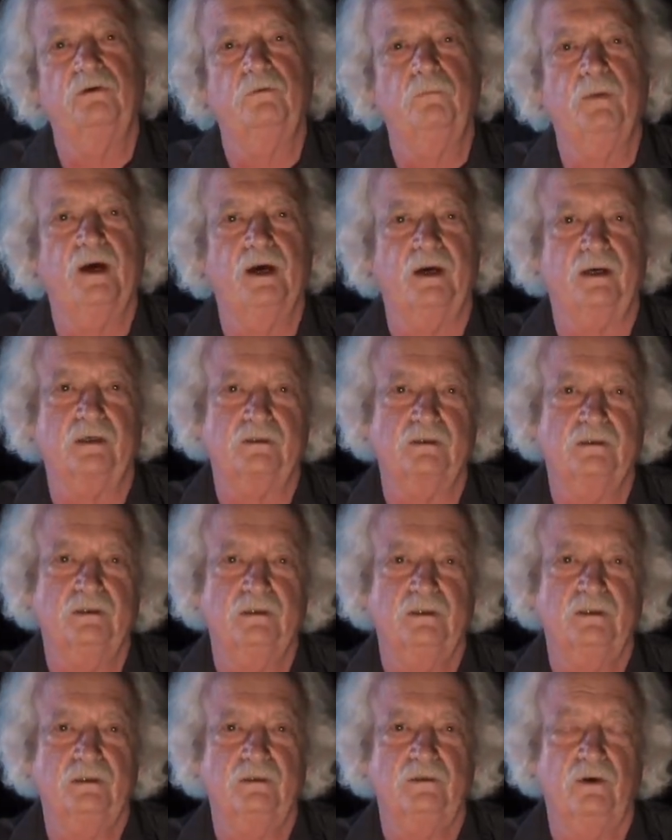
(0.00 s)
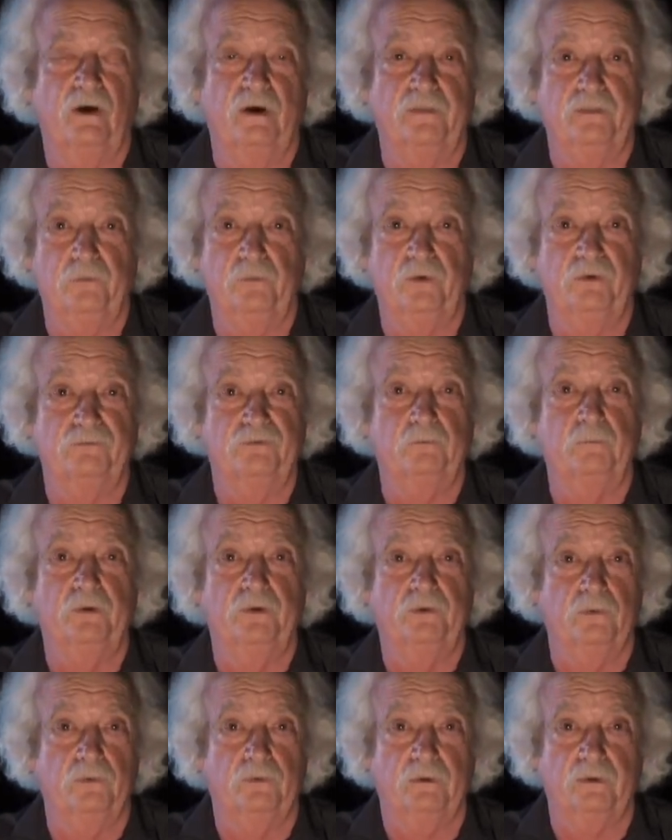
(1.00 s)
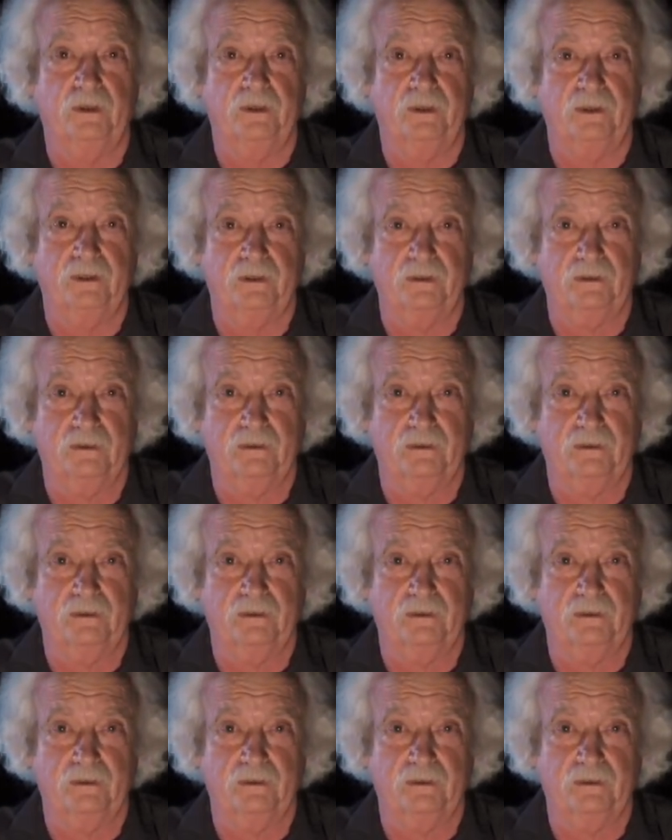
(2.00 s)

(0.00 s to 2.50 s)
her back on the river Binnorie.